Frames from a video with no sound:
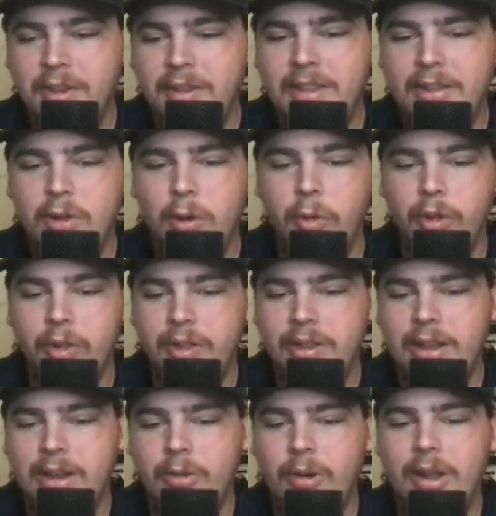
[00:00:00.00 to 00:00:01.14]
I think the only thing
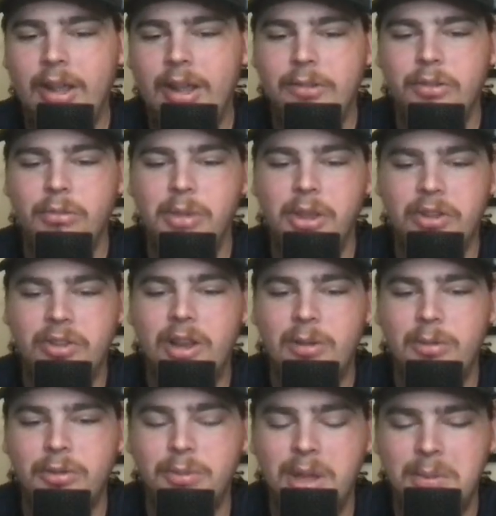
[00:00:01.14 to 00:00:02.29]
that Craig Counsell missed on
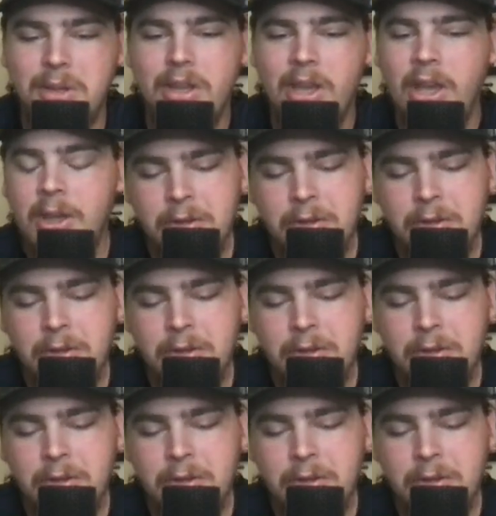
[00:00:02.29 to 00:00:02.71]
was maybe